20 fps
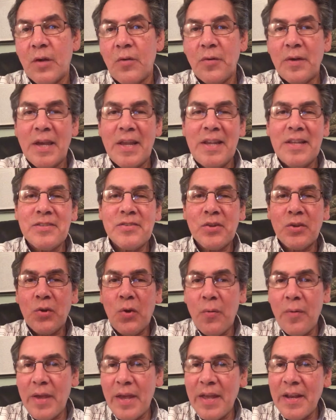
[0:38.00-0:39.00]
Okay, let's
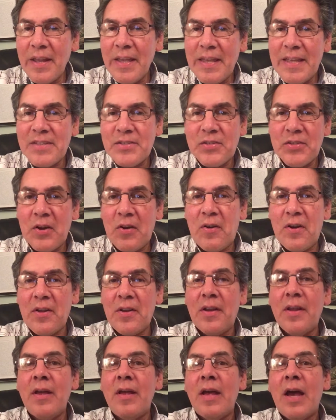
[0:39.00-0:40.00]
go ahead and get
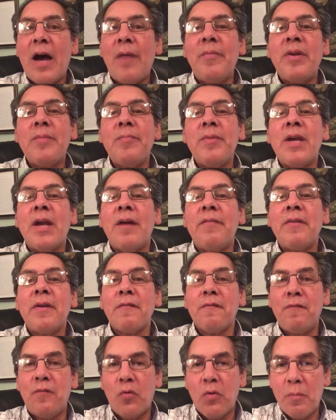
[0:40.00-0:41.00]
started. I'm going to be
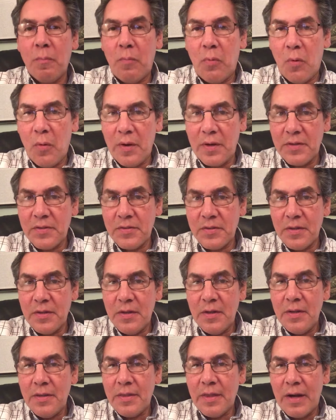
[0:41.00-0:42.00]
covering 4 points
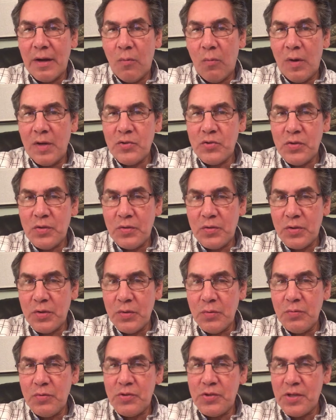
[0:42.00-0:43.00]
that I want you
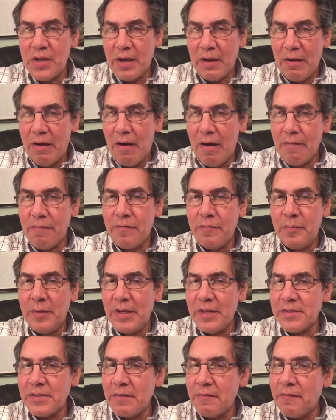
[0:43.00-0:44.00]
to check off
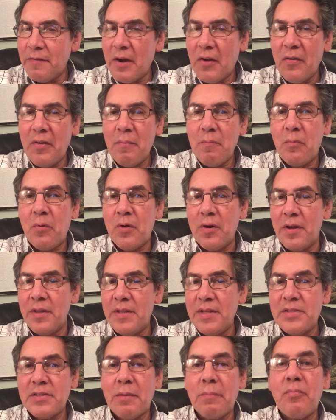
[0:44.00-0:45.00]
because they're very important.
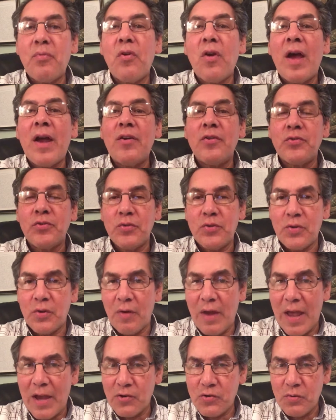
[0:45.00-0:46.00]
These are prior to
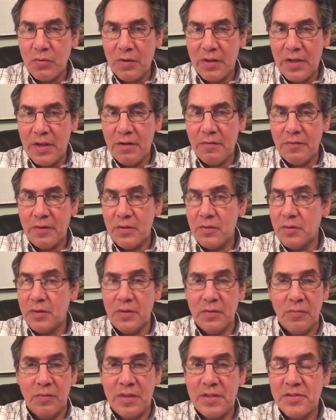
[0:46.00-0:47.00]
your actual interview. You
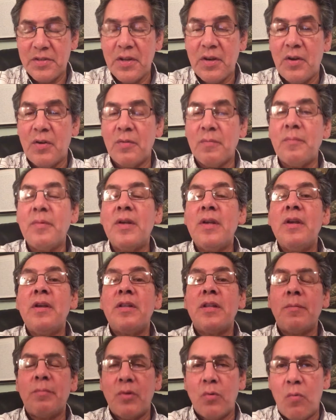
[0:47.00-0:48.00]
can do these at home.
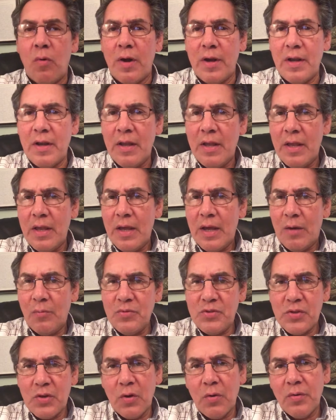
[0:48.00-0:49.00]
Number 1, I
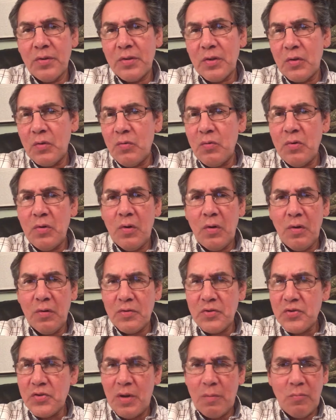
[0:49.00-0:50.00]
want you to go into Google
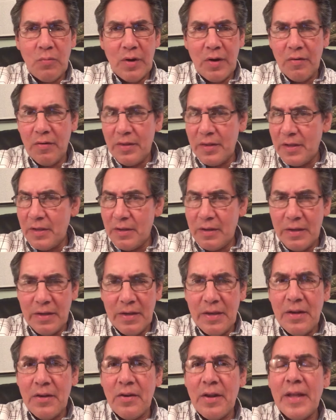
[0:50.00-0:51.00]
or somewhere on the
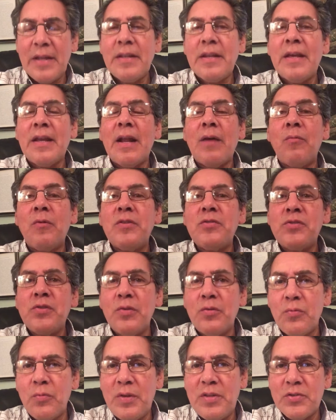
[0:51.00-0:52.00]
internet, and I want
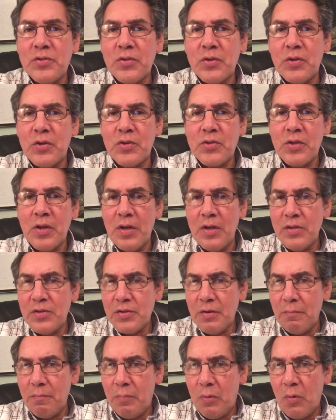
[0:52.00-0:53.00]
you to research
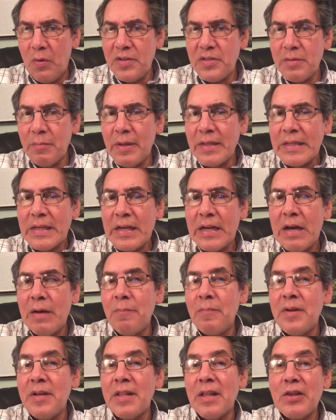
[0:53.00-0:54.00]
some points about the
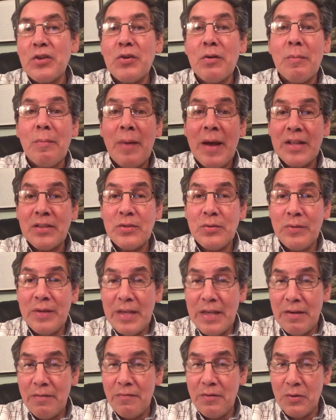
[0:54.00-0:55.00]
company that you're about to
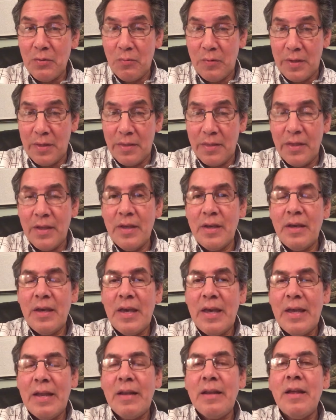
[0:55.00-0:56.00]
interview with.
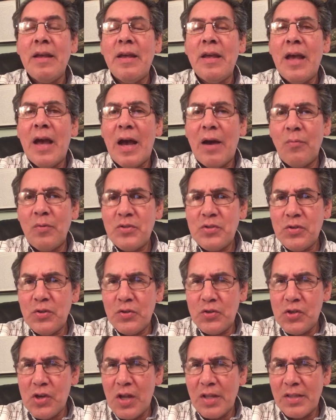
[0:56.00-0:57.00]
And I want
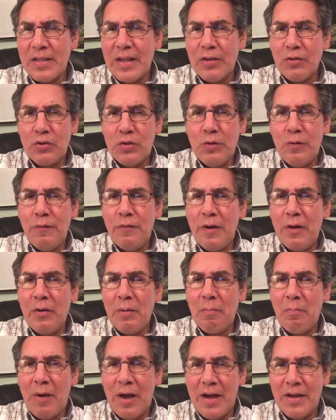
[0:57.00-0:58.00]
you to jot down 2
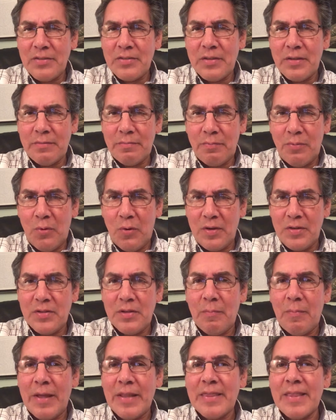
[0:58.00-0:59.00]
very positive
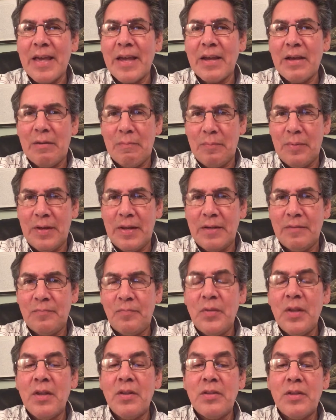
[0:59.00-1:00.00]
points about that company.
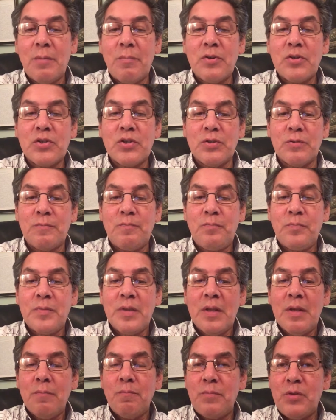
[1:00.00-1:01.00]
Number 2,
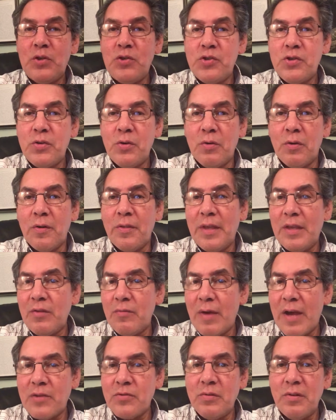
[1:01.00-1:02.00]
be sure that
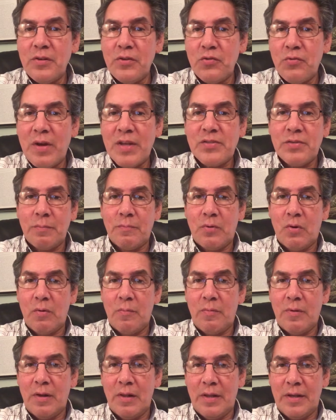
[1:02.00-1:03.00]
you actually dress
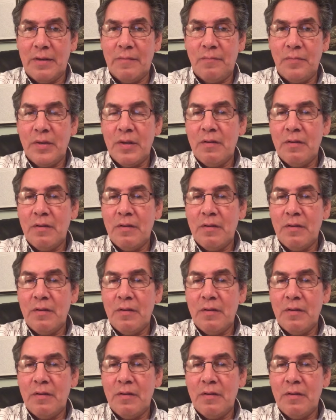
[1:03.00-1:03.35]
appropriately.